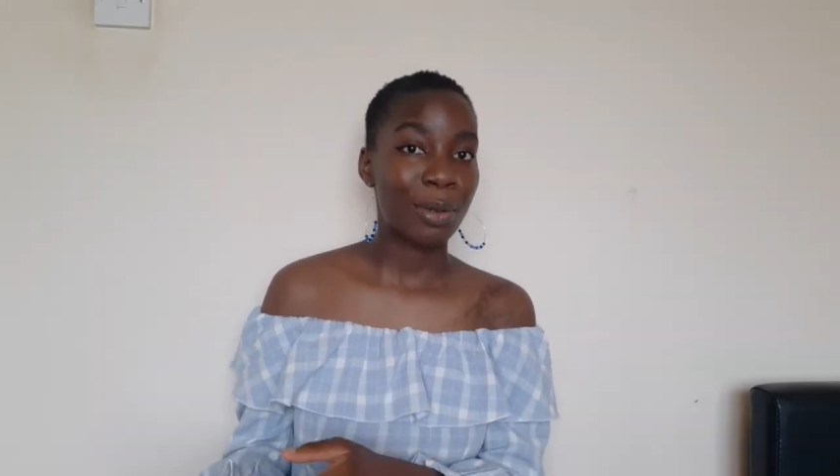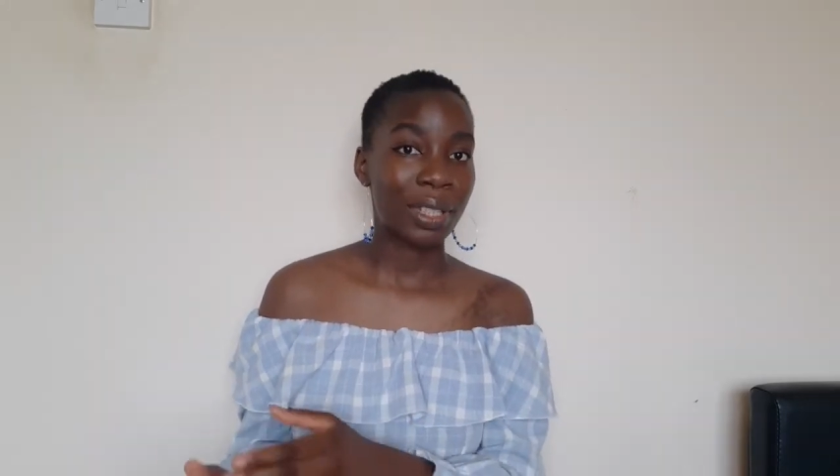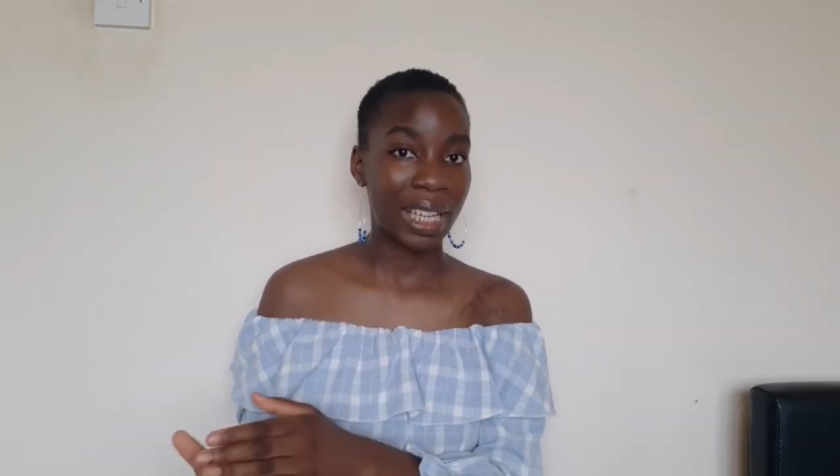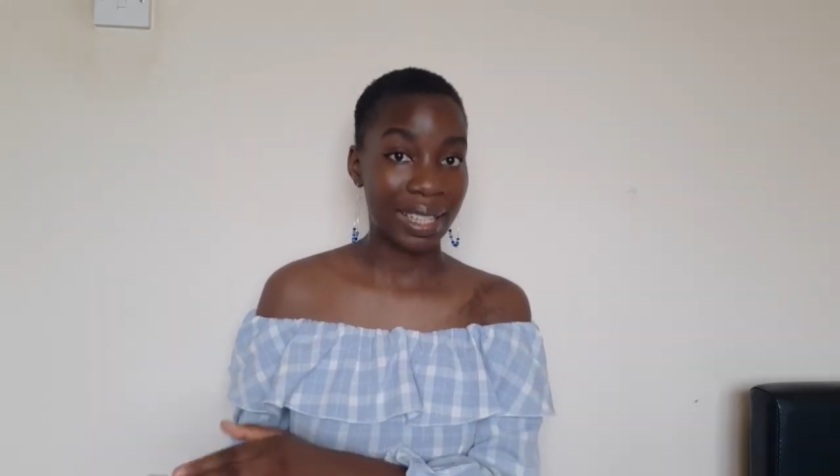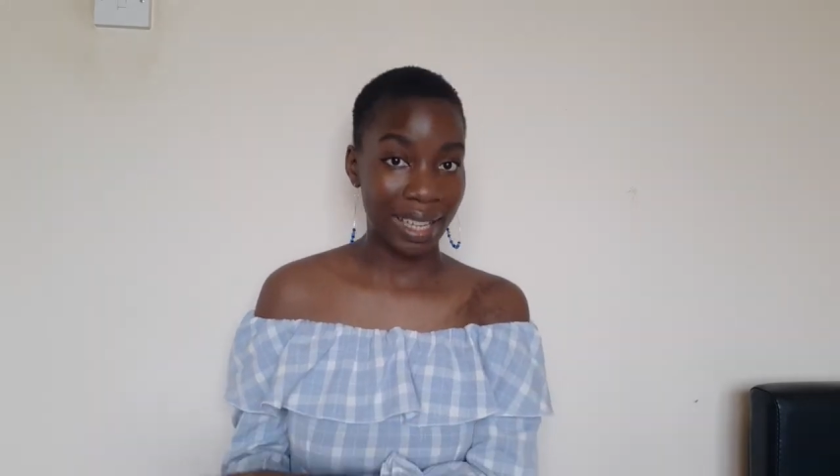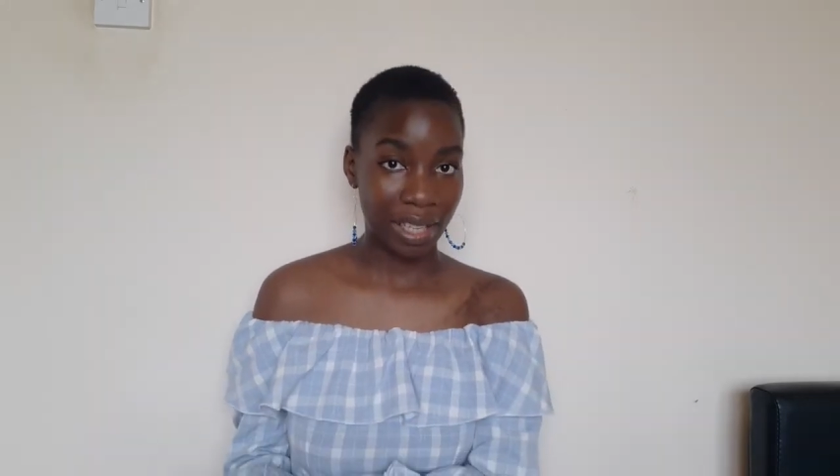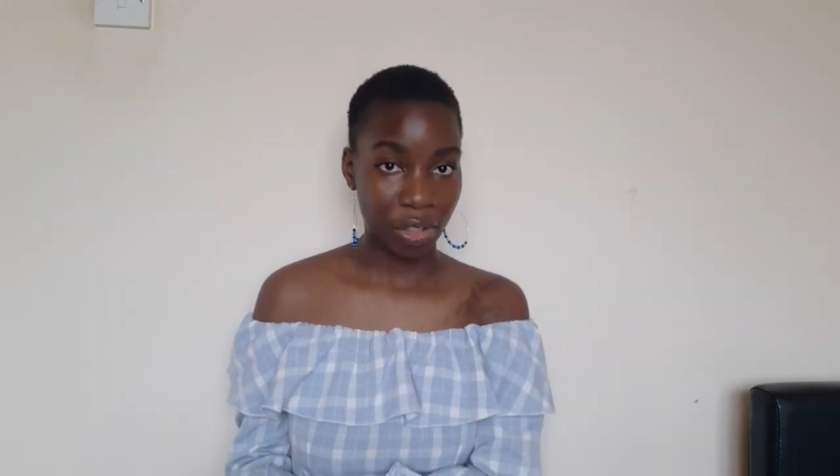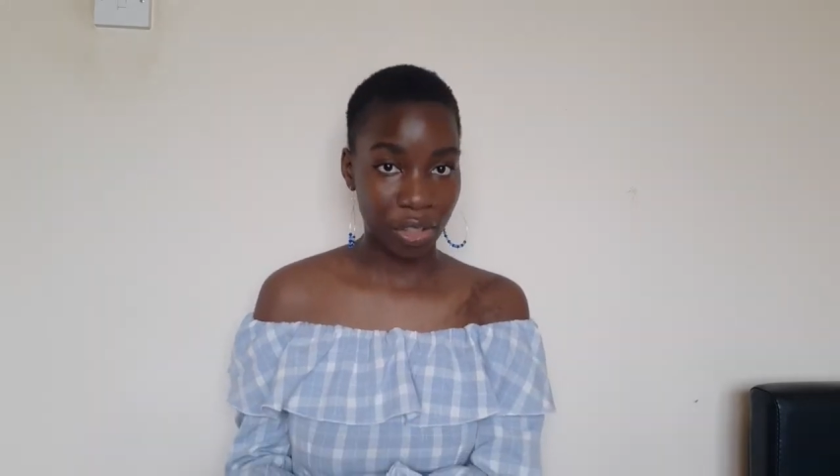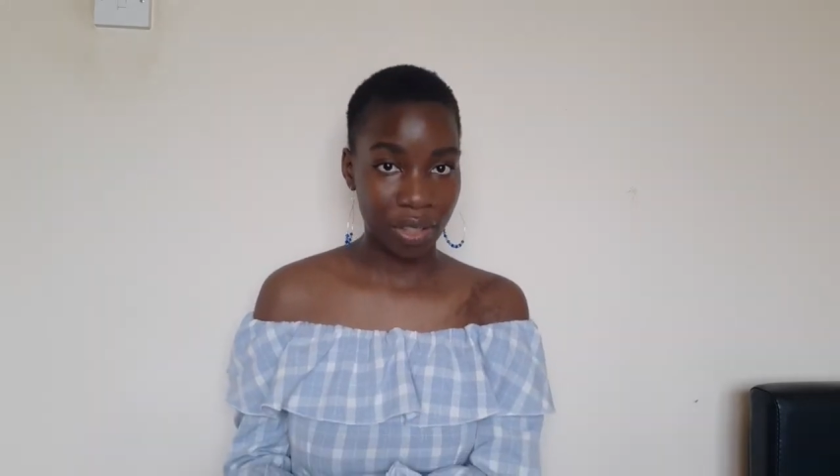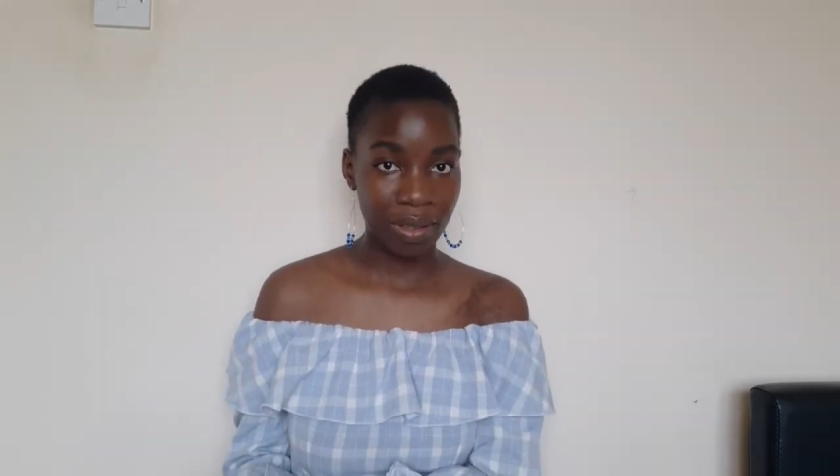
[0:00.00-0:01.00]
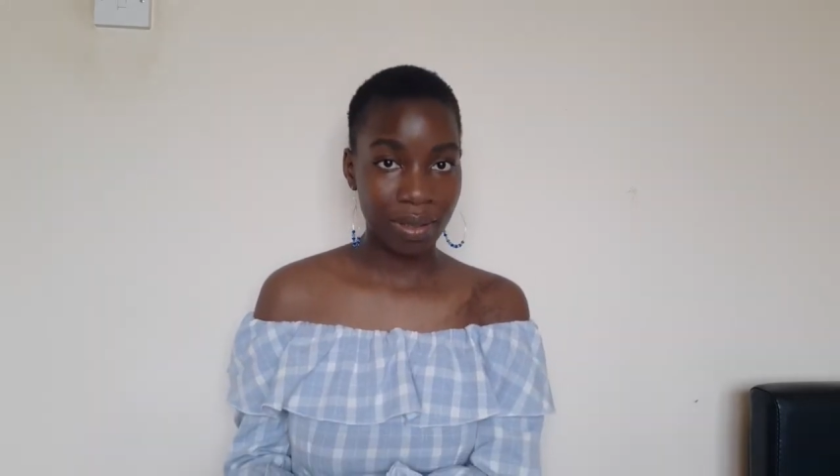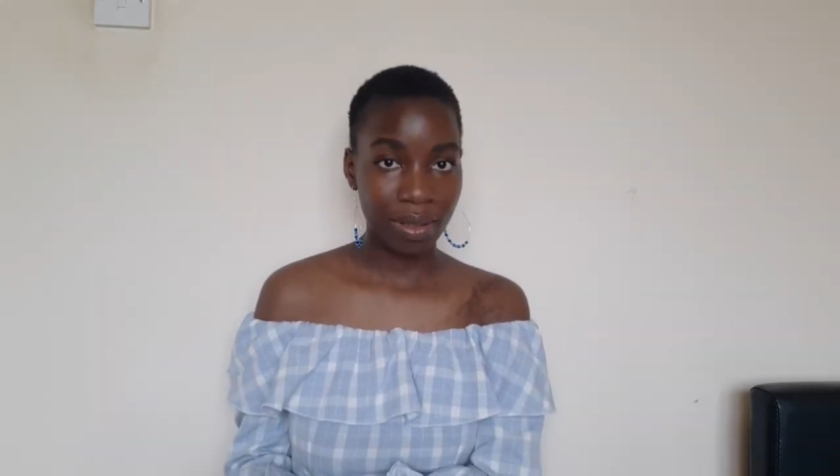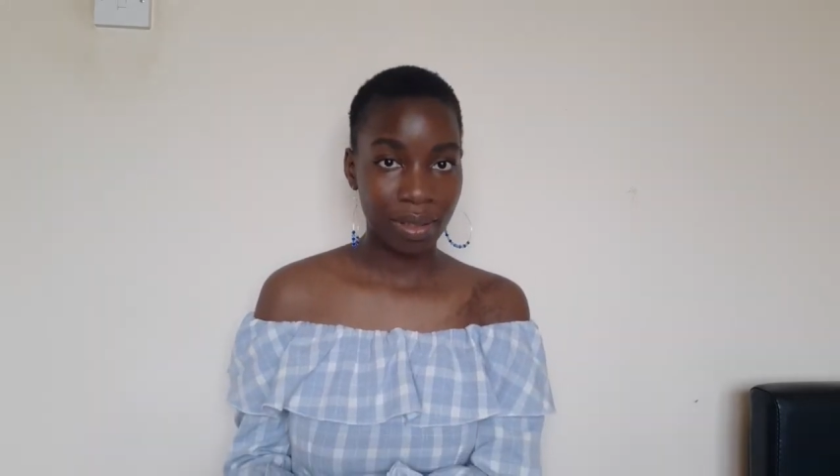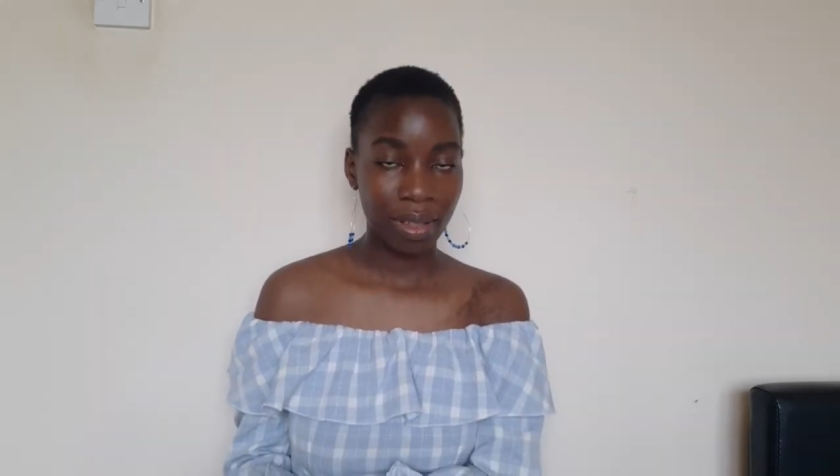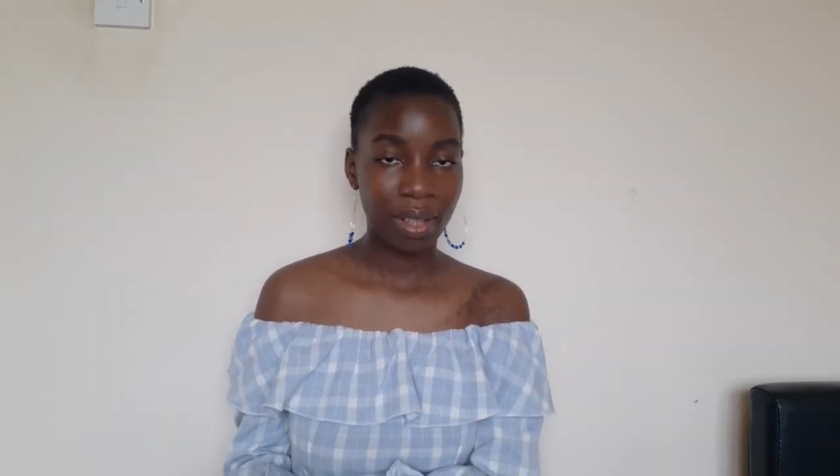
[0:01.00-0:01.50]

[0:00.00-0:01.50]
organizations